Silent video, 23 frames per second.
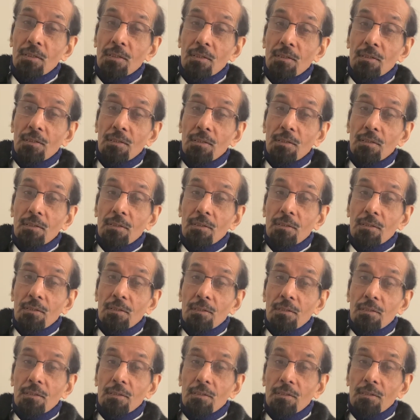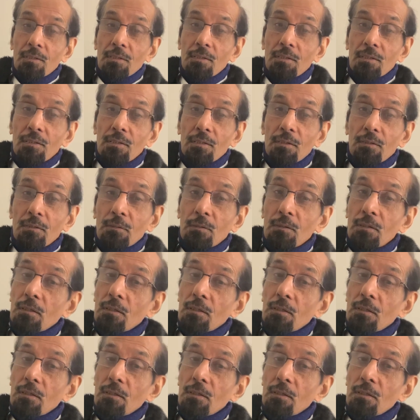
No one is speaking in this clip.